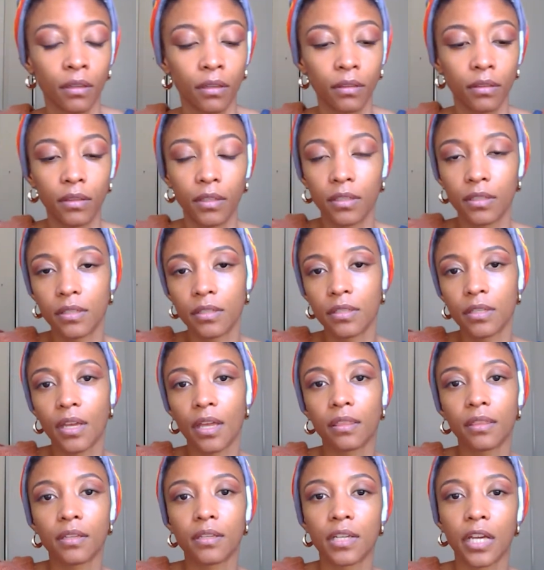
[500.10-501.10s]
this is
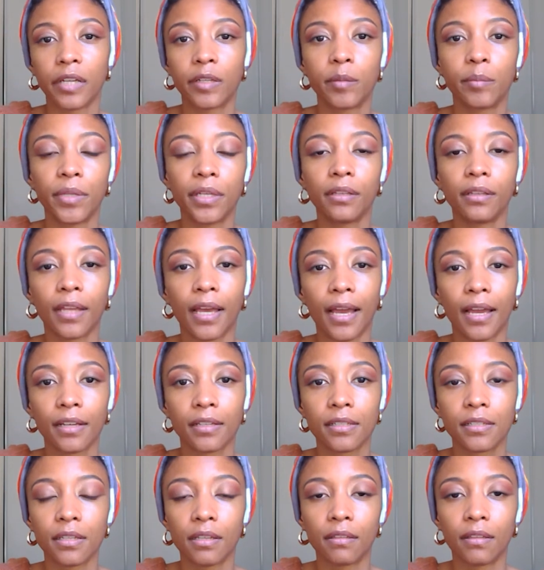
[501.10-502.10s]
not the time to be
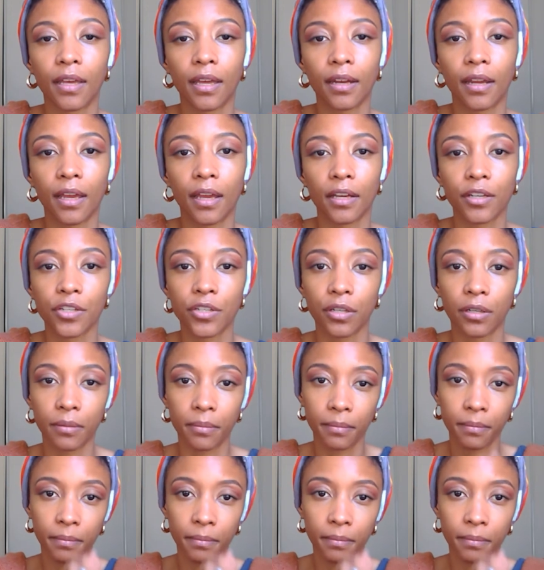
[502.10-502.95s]
lax in that action.